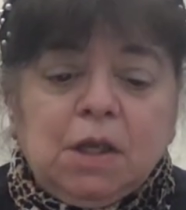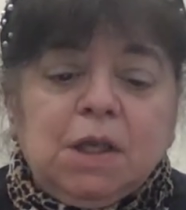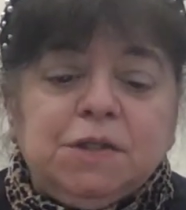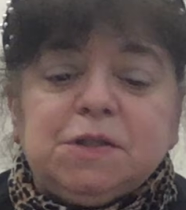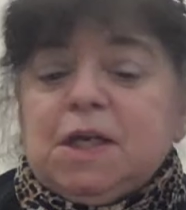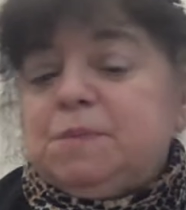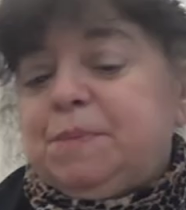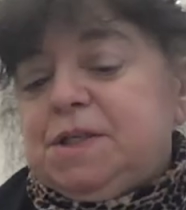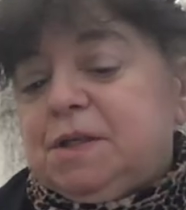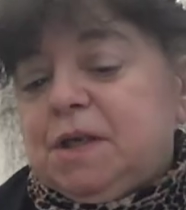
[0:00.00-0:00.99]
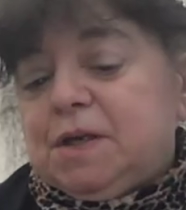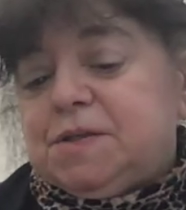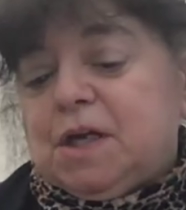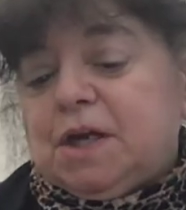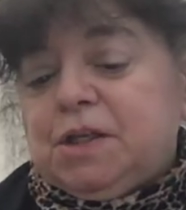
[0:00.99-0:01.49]
This takes place in
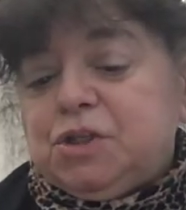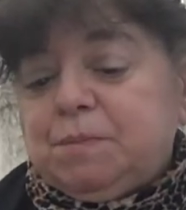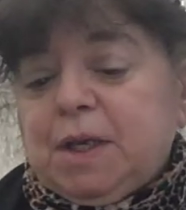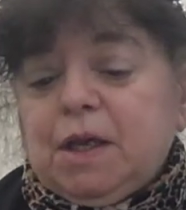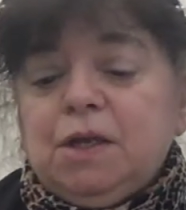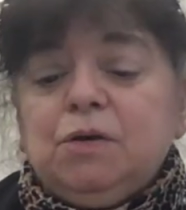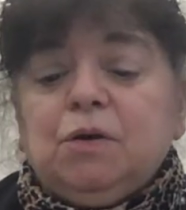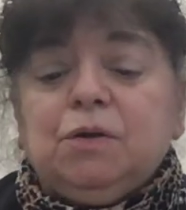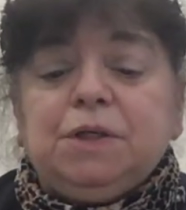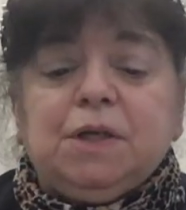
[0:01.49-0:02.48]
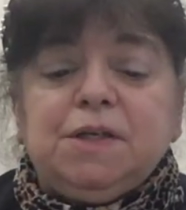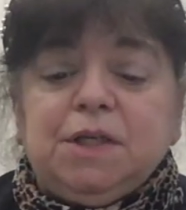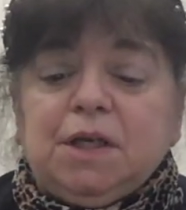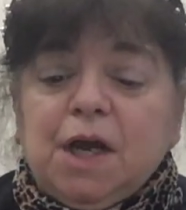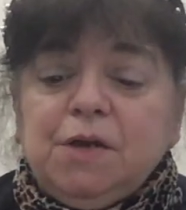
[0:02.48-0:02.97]
Nagasaki, Japan, early
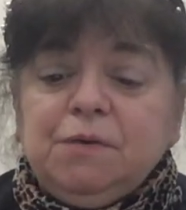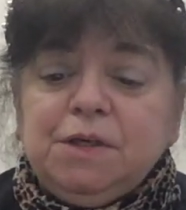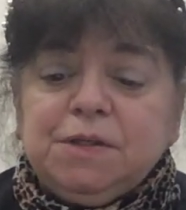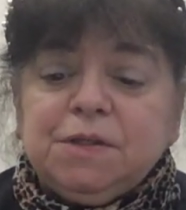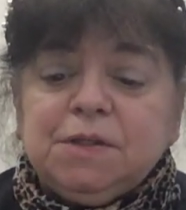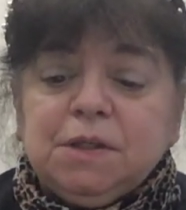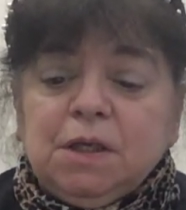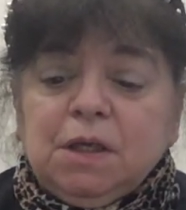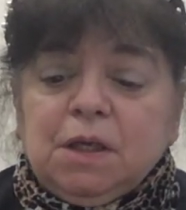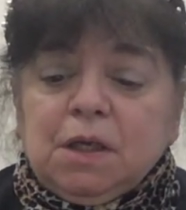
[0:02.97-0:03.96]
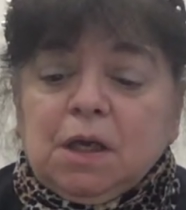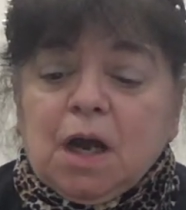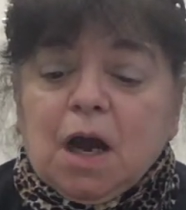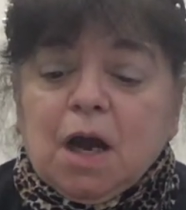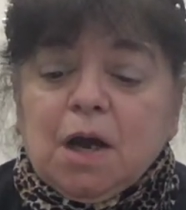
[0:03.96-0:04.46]
1900s.
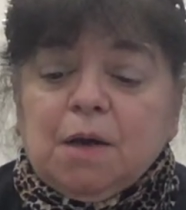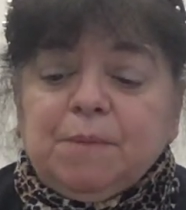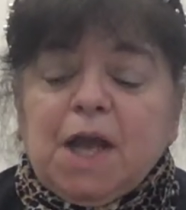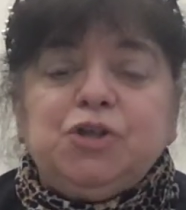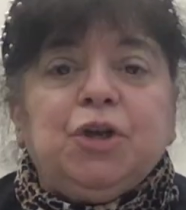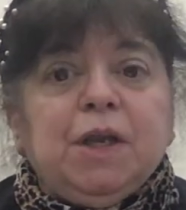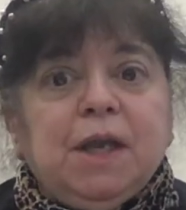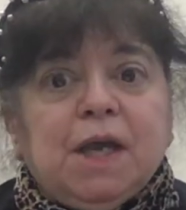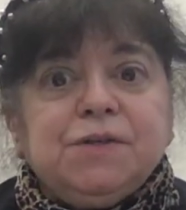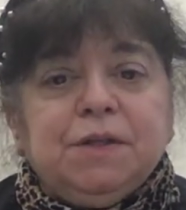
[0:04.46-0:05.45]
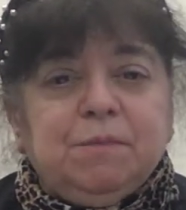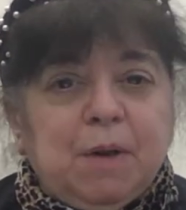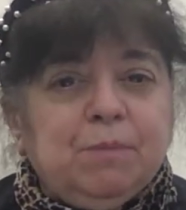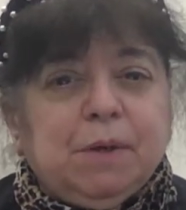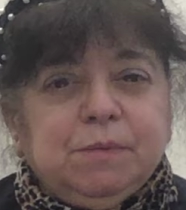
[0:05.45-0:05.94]
As you can guess,
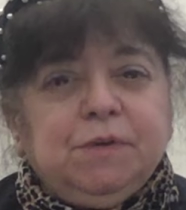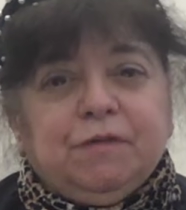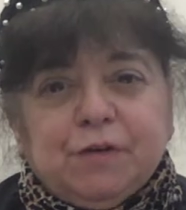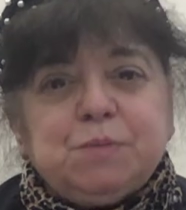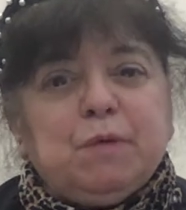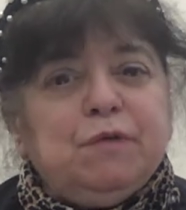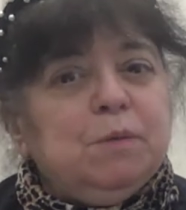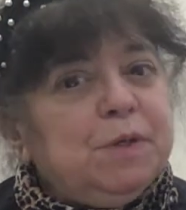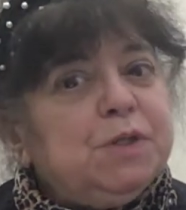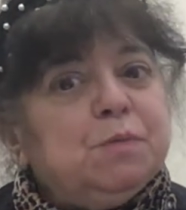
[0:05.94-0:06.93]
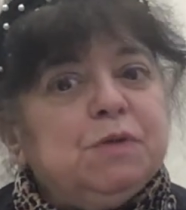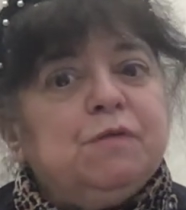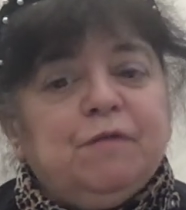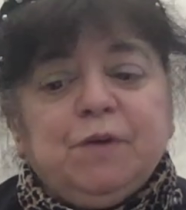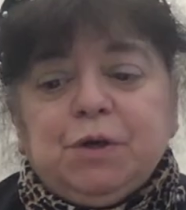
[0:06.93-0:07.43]
the first performance was
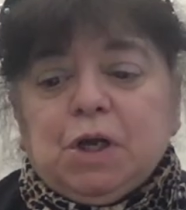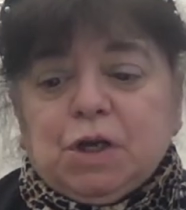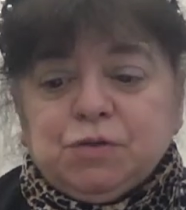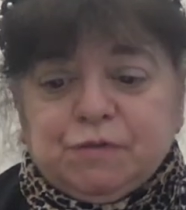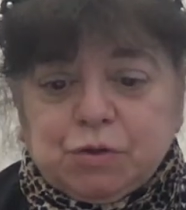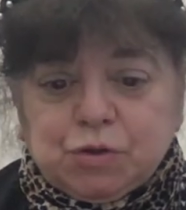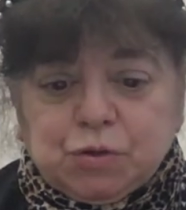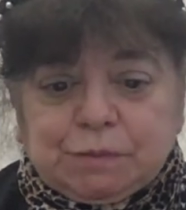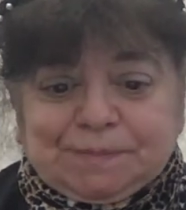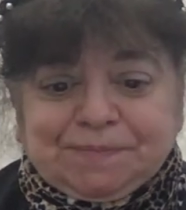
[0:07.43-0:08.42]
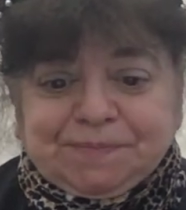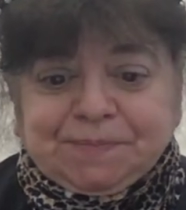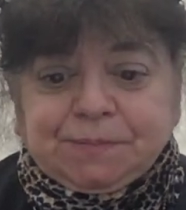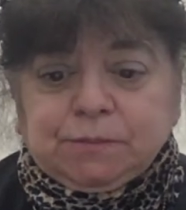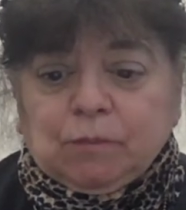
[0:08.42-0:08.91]
very controversial.
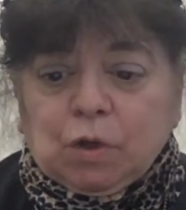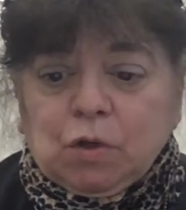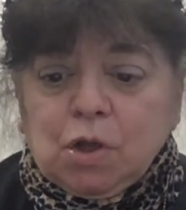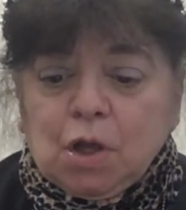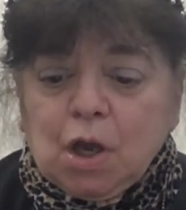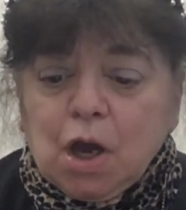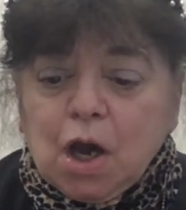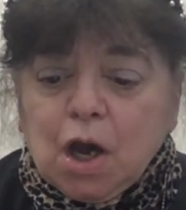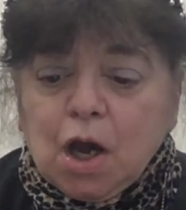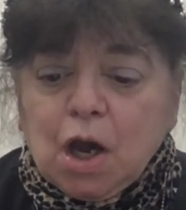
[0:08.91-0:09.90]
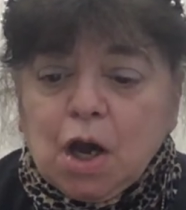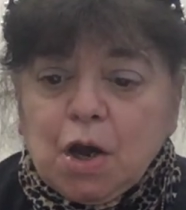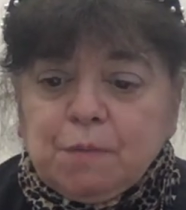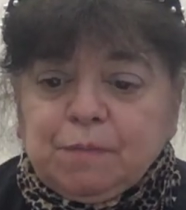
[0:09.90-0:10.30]
I